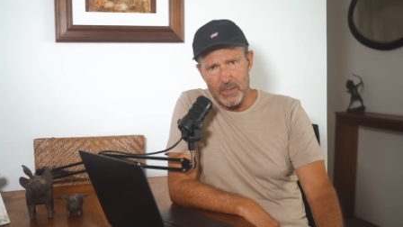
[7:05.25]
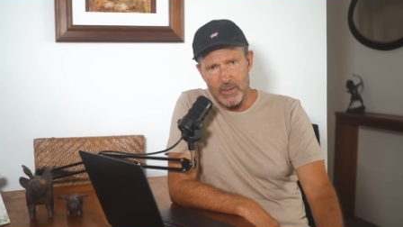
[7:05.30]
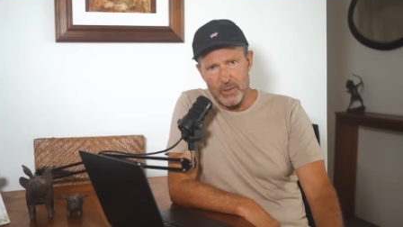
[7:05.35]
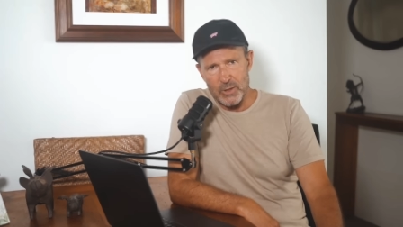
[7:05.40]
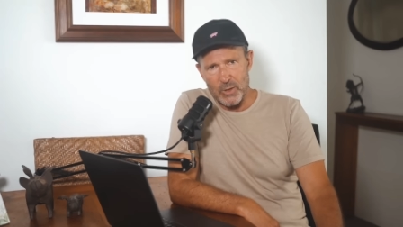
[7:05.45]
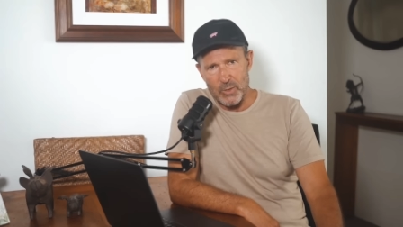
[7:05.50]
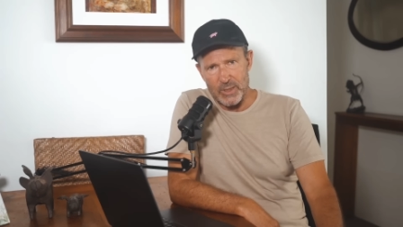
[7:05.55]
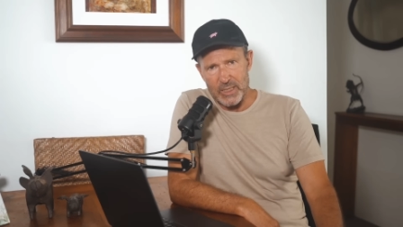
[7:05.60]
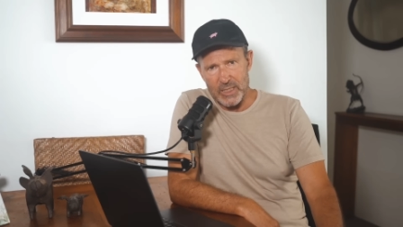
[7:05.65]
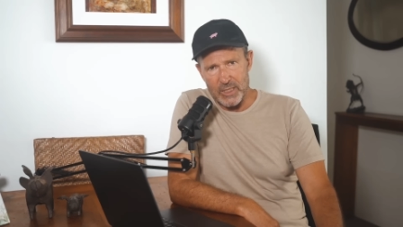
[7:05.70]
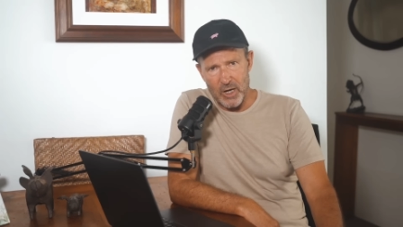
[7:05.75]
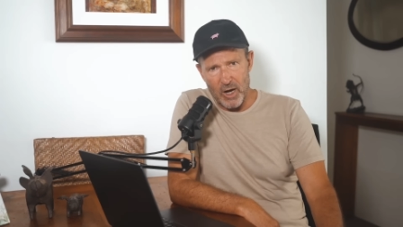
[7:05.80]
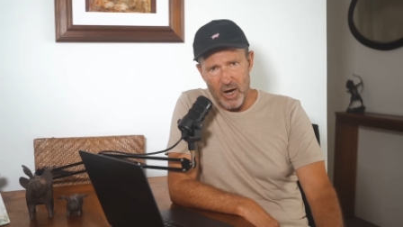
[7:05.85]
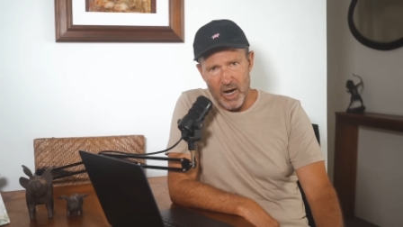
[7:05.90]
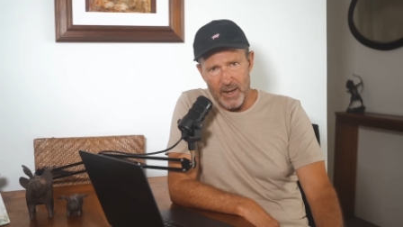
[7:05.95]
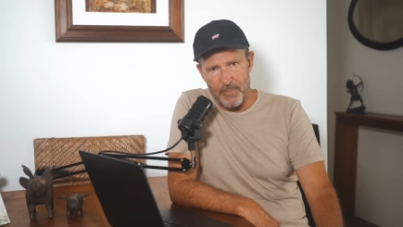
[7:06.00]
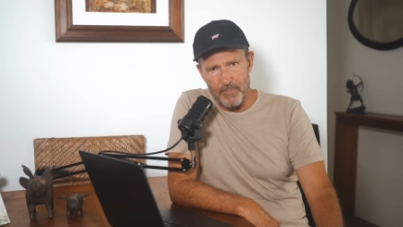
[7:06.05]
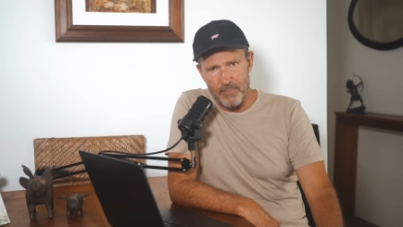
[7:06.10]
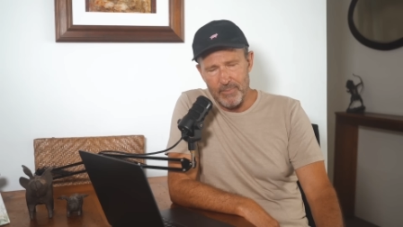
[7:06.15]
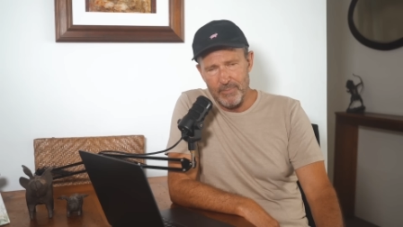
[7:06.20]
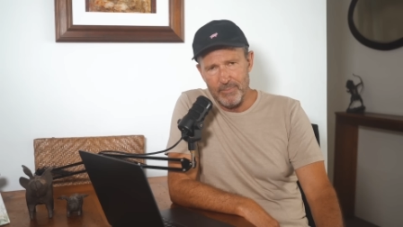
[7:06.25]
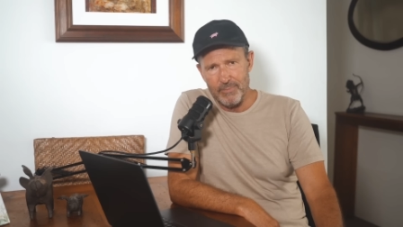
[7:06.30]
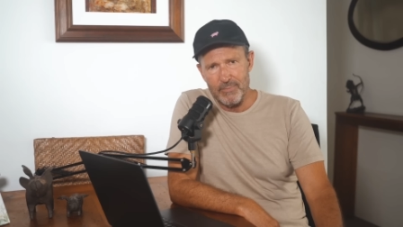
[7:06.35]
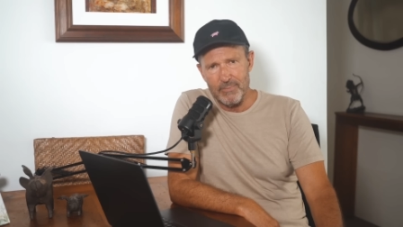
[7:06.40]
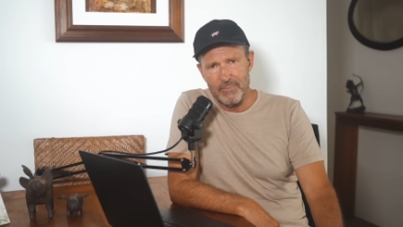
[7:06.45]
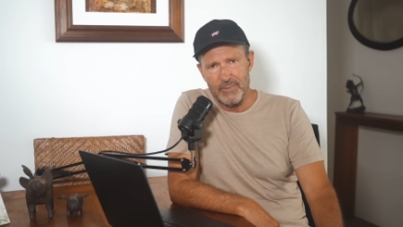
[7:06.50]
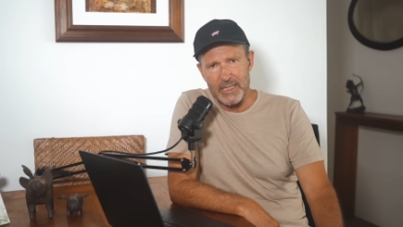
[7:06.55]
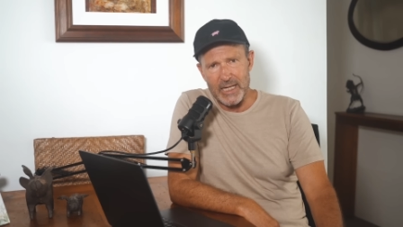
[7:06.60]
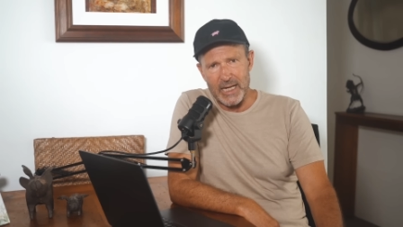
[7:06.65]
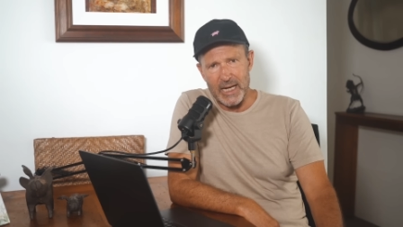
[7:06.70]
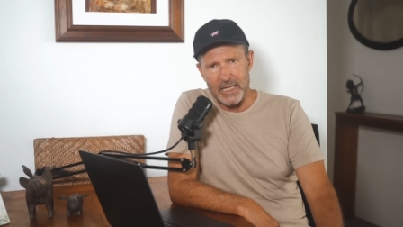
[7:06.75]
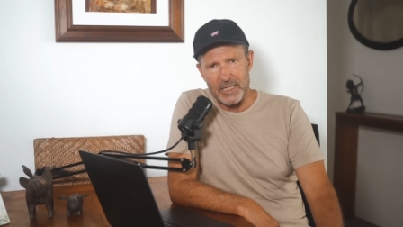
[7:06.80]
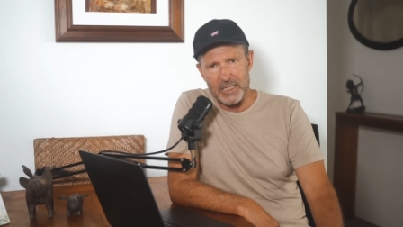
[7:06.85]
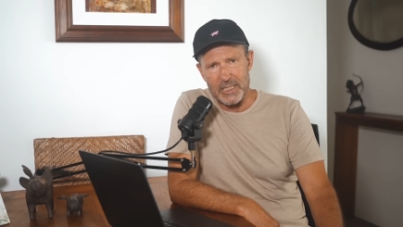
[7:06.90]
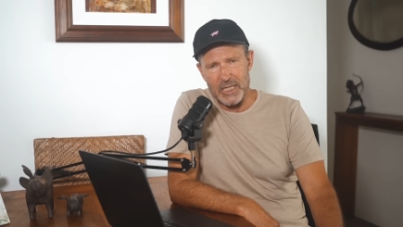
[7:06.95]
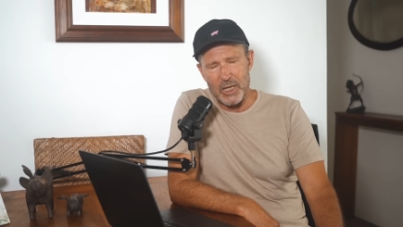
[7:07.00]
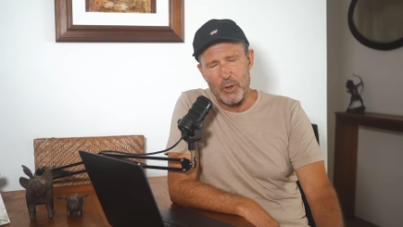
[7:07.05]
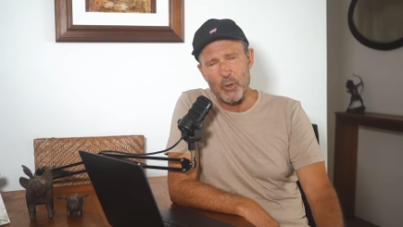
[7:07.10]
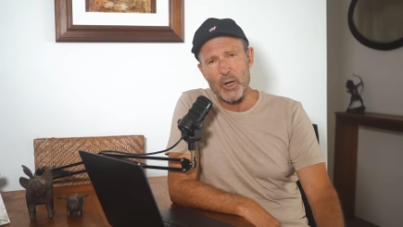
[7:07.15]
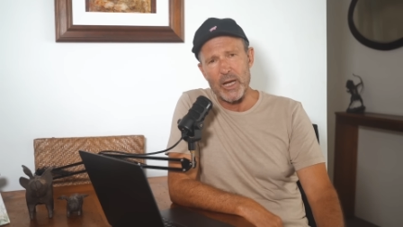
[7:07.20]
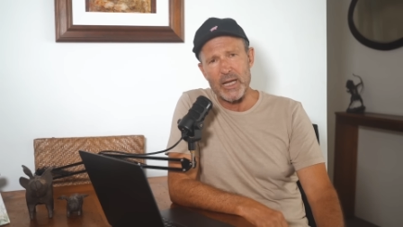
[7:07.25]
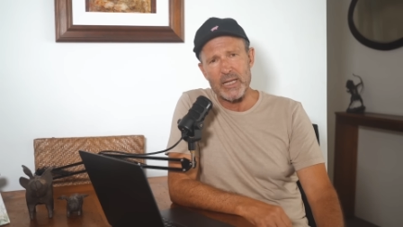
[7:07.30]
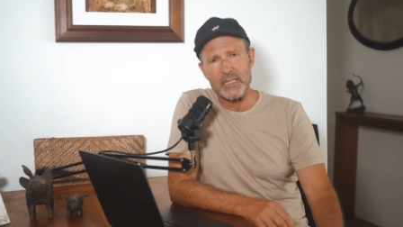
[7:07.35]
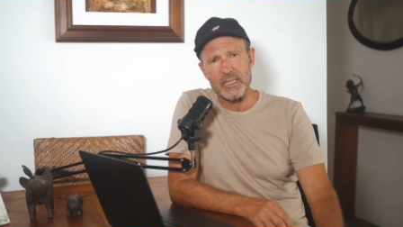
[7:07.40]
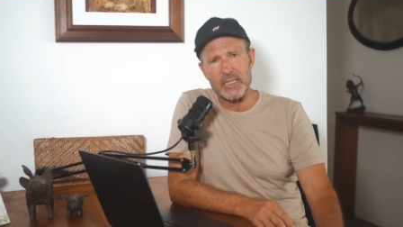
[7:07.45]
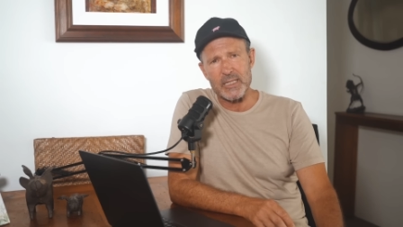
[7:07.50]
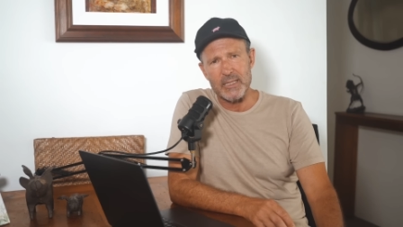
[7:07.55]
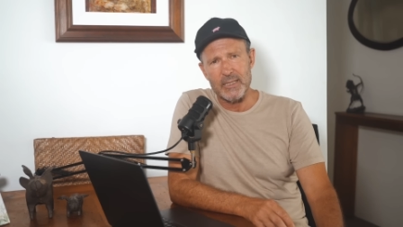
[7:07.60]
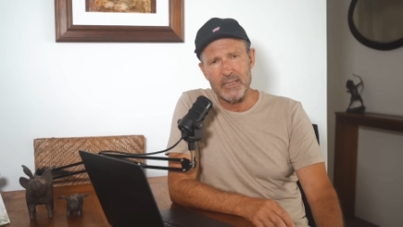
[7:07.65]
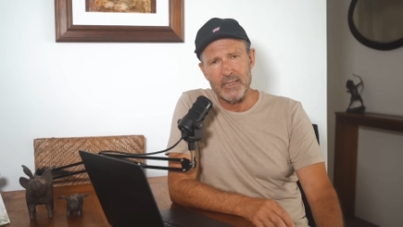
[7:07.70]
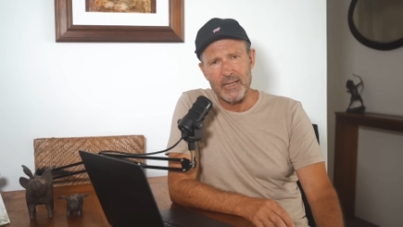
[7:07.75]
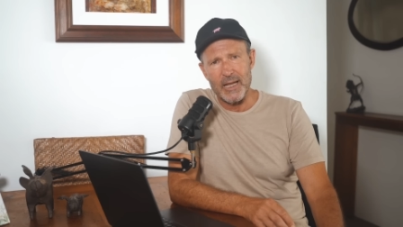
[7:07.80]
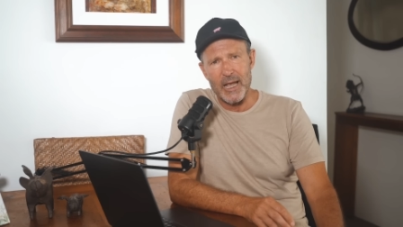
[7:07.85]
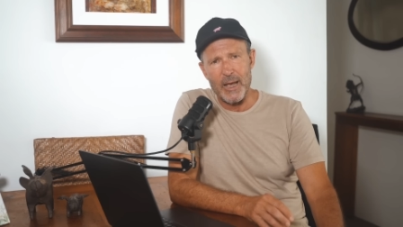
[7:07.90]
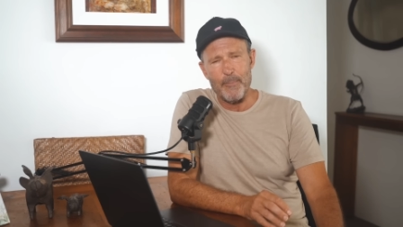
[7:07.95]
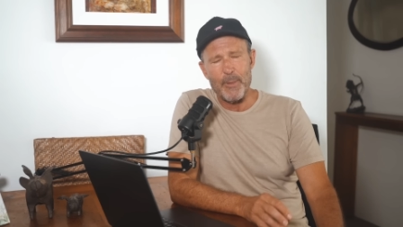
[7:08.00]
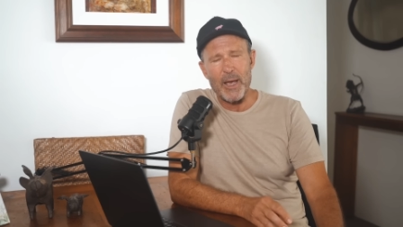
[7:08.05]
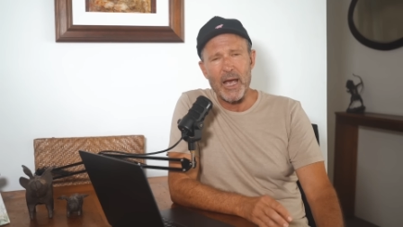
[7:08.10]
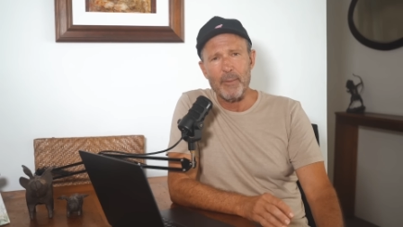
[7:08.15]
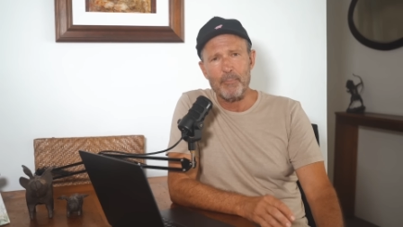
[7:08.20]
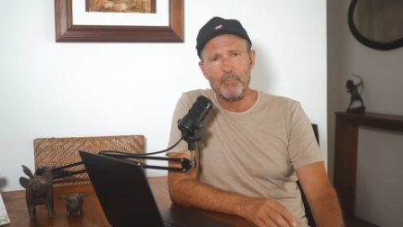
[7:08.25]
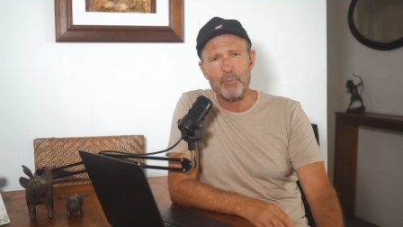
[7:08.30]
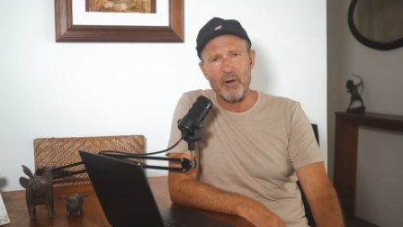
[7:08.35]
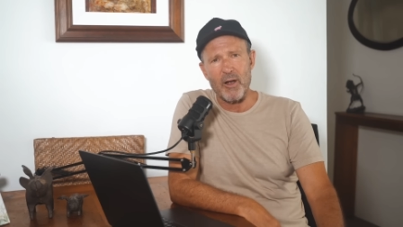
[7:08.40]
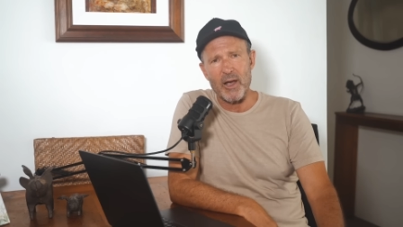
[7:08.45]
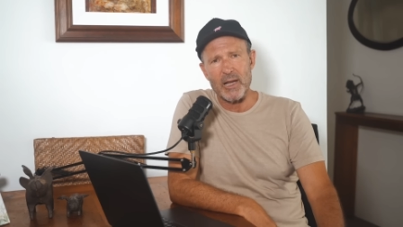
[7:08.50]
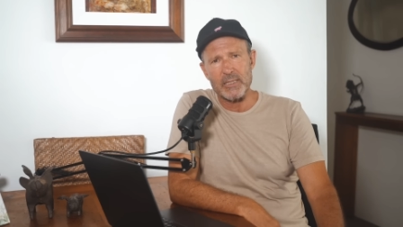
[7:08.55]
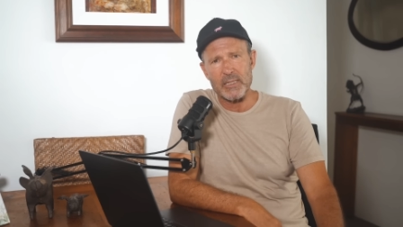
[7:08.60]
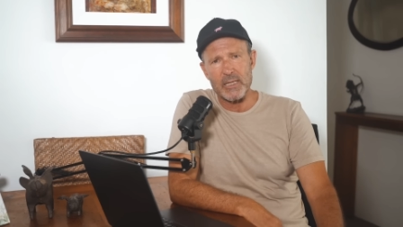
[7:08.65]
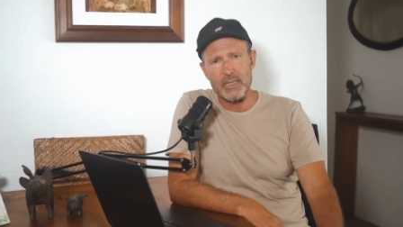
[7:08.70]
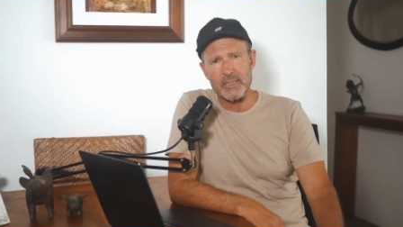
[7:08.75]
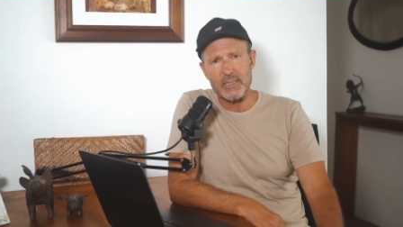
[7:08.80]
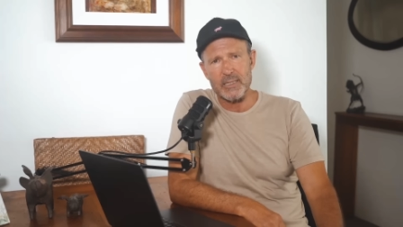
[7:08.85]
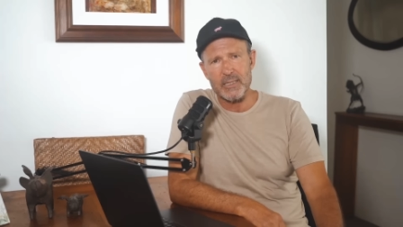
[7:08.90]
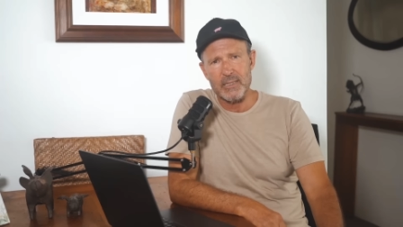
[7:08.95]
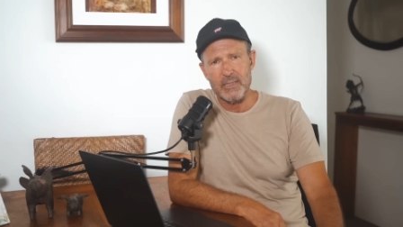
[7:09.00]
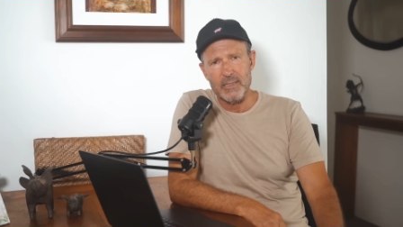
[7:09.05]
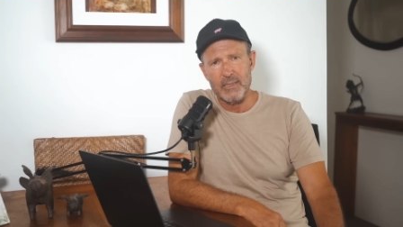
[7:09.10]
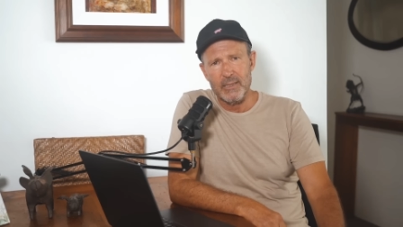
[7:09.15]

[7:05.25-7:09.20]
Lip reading: So it's time to get serious about prices